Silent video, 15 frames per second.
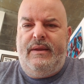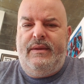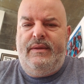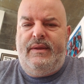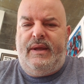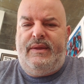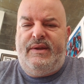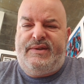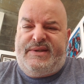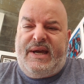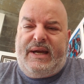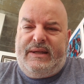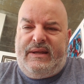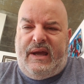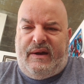Then the
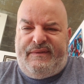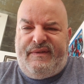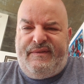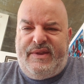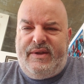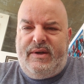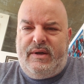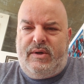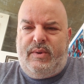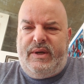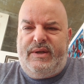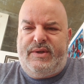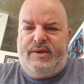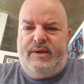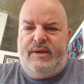second half of the
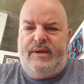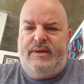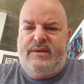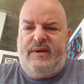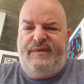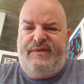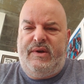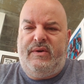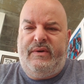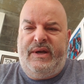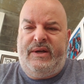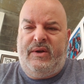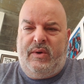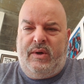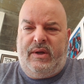equation is if you're
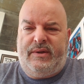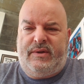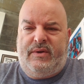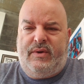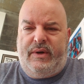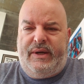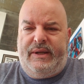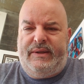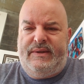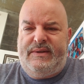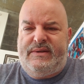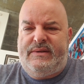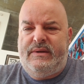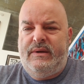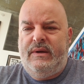in
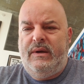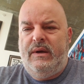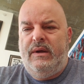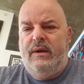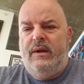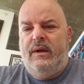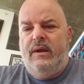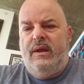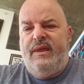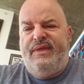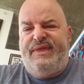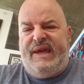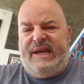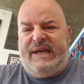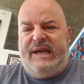altcoins
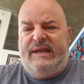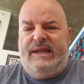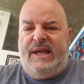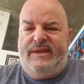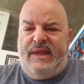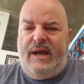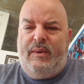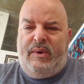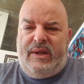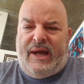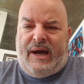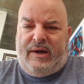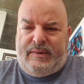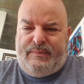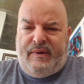thinking that they will
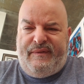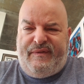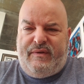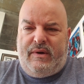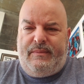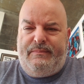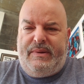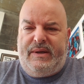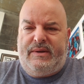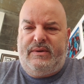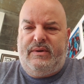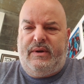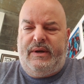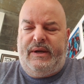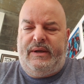outperform
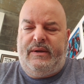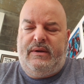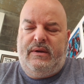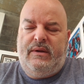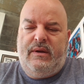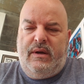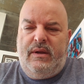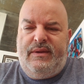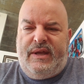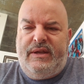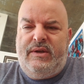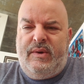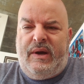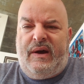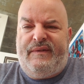Bitcoin, then
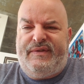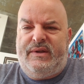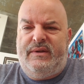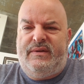you have to